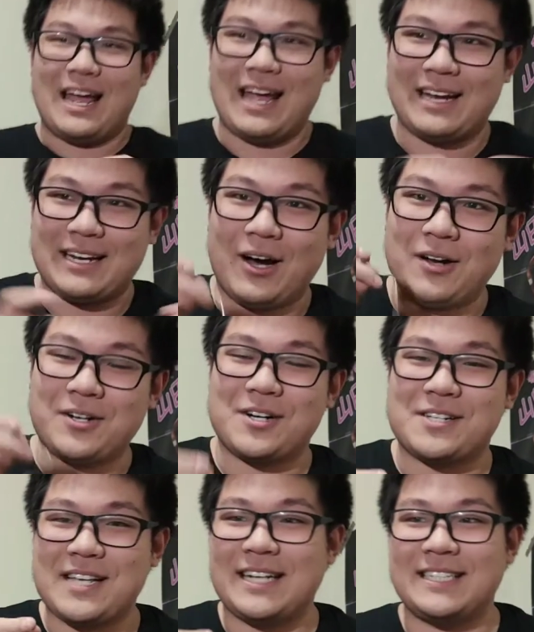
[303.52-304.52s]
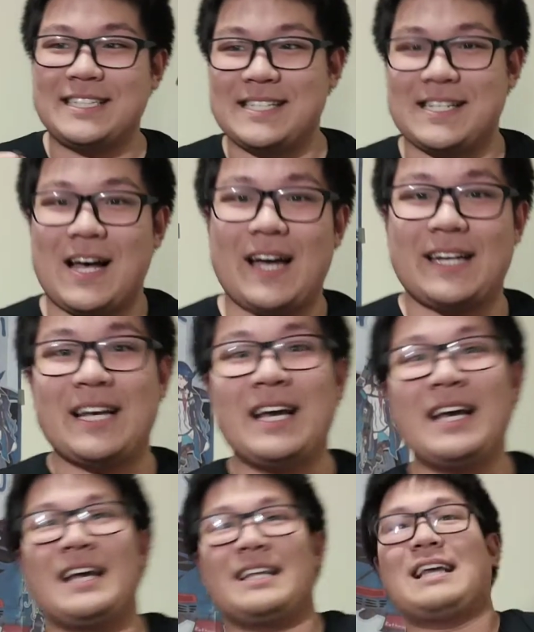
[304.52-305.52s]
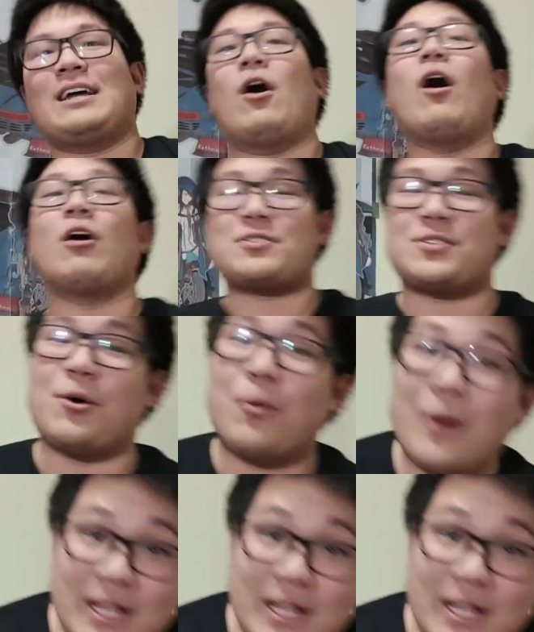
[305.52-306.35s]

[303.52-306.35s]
and understated design that also